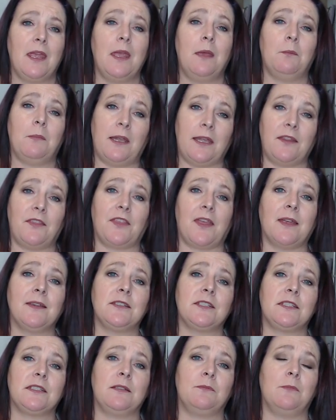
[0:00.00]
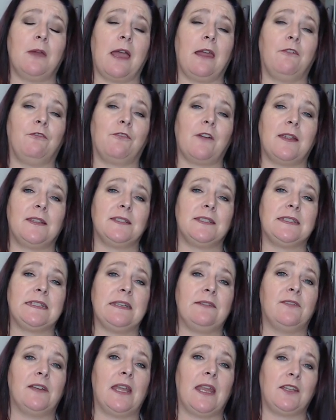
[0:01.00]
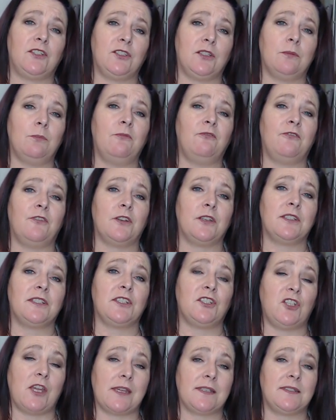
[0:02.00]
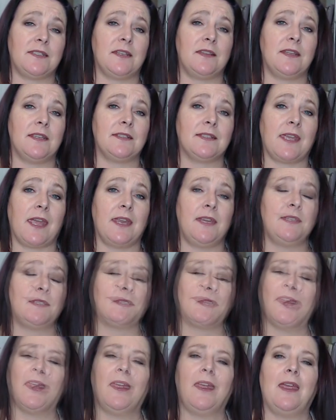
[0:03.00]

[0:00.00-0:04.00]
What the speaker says: Many thanks to my friend Stephen Ledgem for suggesting this case.